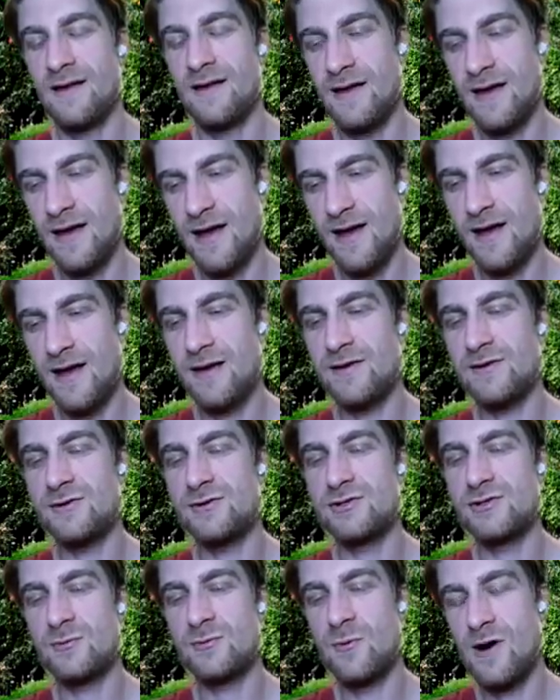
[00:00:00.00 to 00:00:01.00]
yeah,
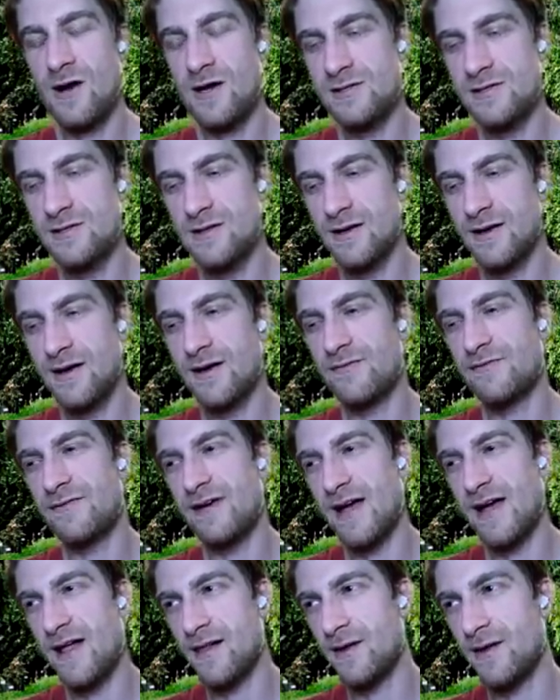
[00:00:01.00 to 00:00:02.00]
you should watch
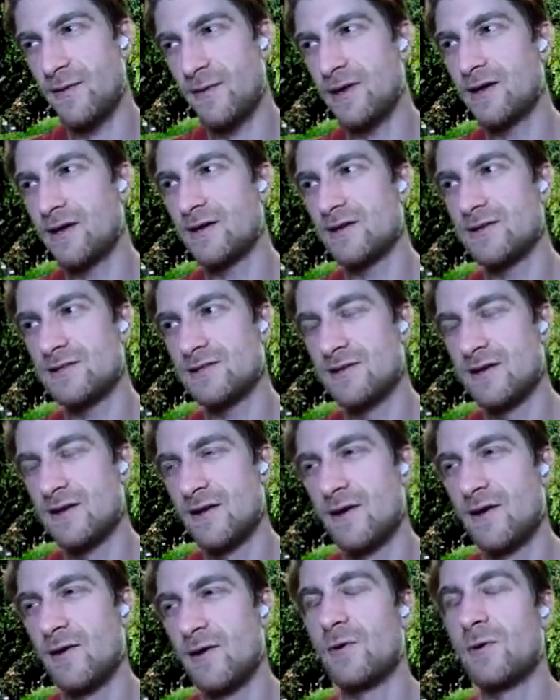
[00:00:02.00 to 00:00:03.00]
Silicon Valley
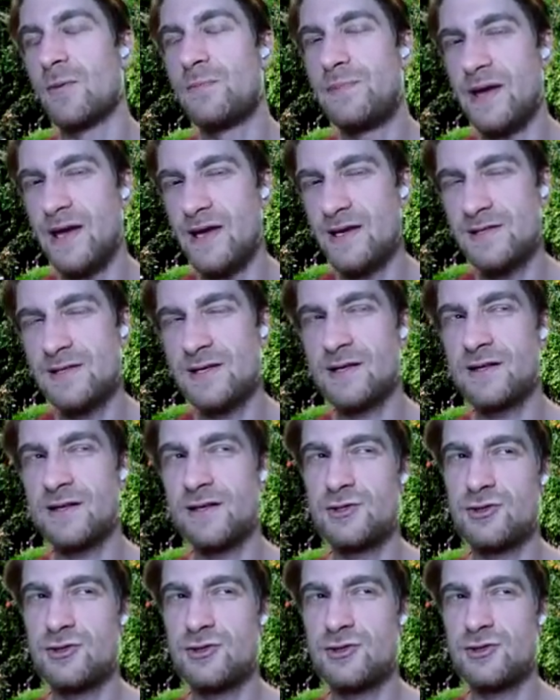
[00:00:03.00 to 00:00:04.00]
because we're
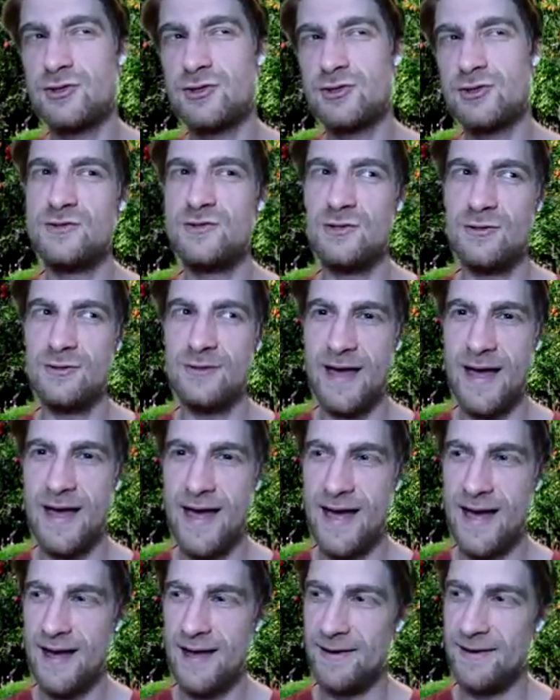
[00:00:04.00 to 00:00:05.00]
basically trying to do
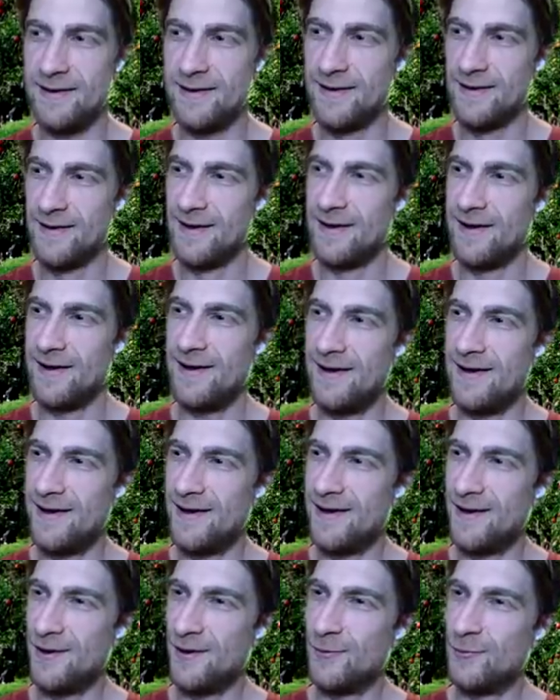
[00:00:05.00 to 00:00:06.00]
that,
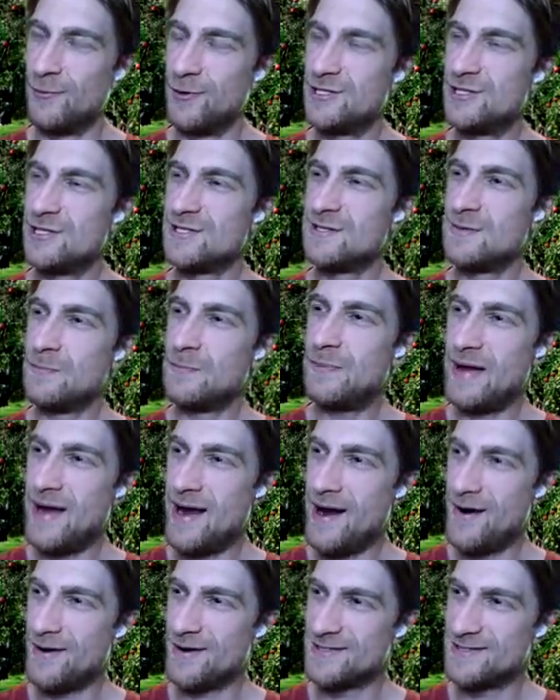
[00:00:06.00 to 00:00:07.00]
which is
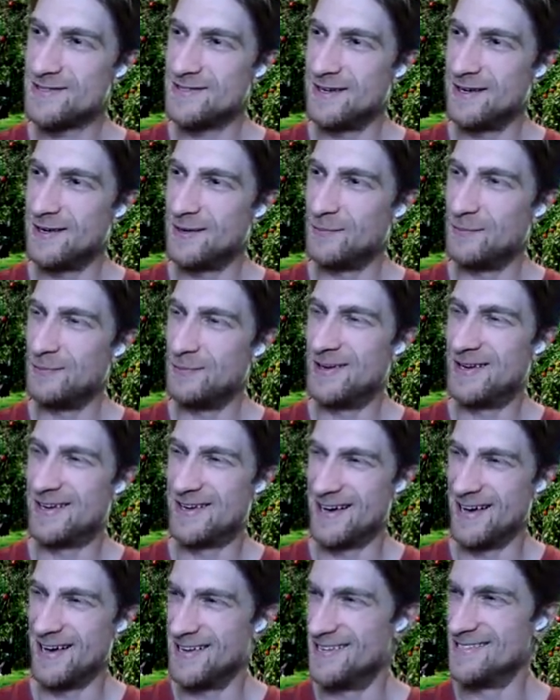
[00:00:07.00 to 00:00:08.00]
embarrassing
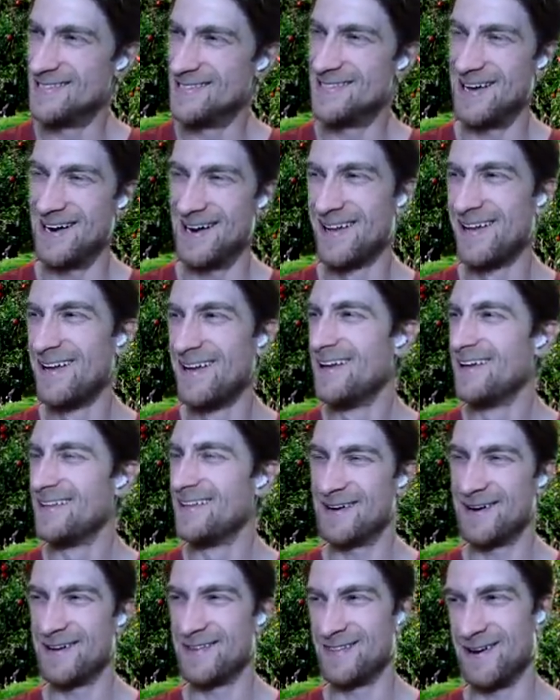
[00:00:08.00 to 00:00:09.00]
because
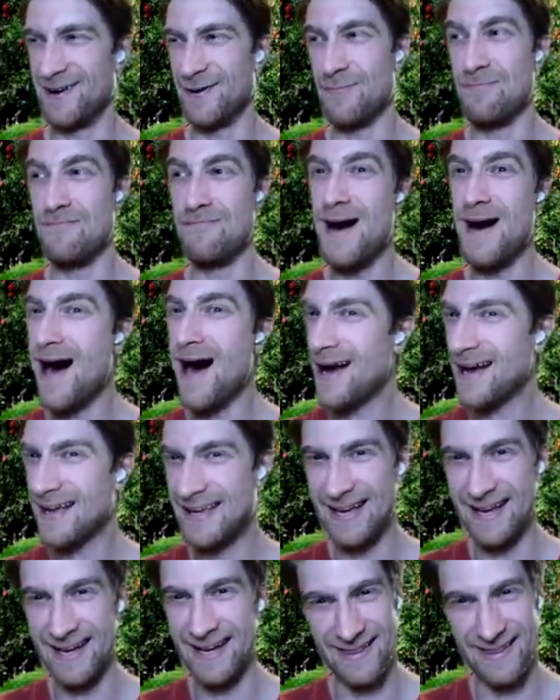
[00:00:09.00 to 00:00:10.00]
they're
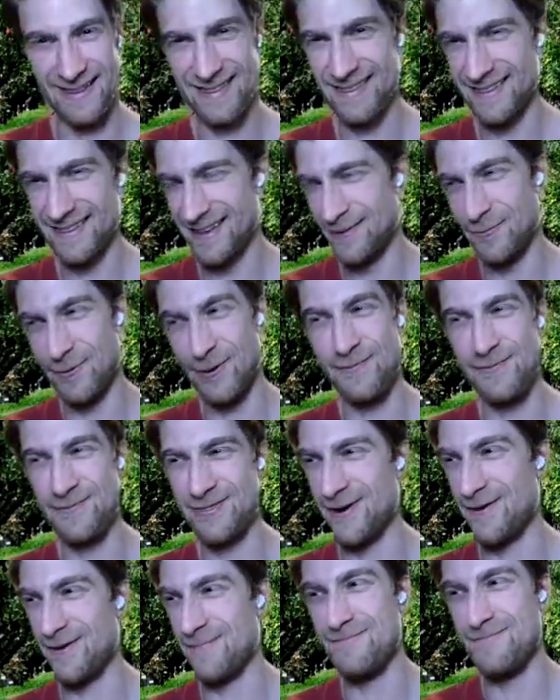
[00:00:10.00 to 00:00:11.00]
mocking
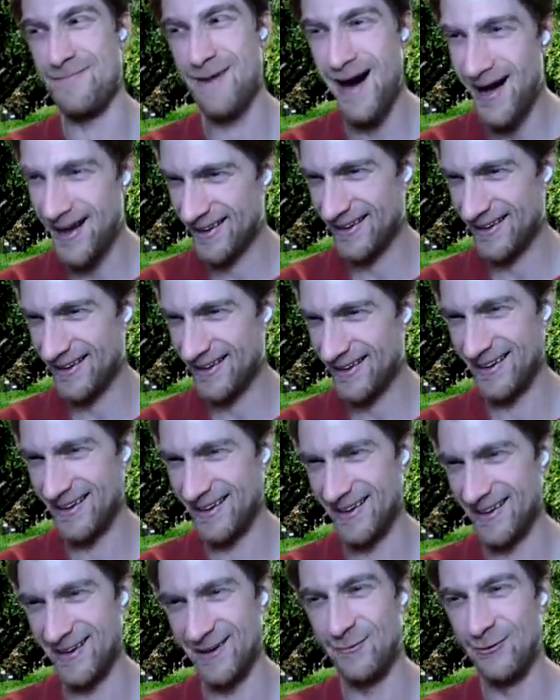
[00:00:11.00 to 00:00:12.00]
it
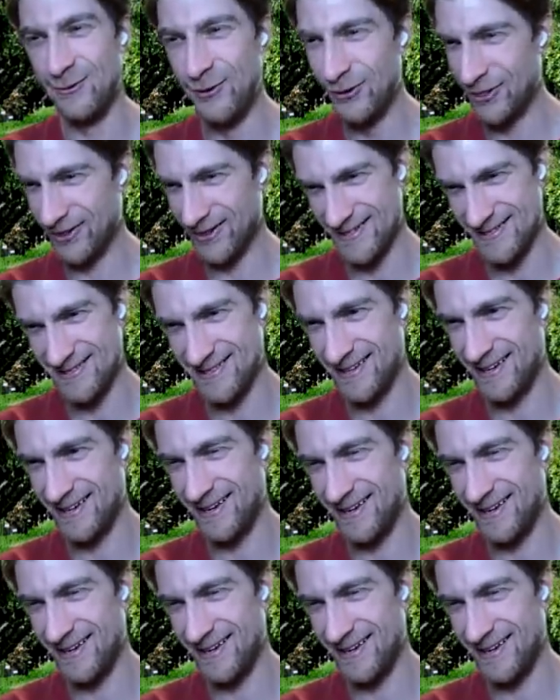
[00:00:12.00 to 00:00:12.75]
ruthlessly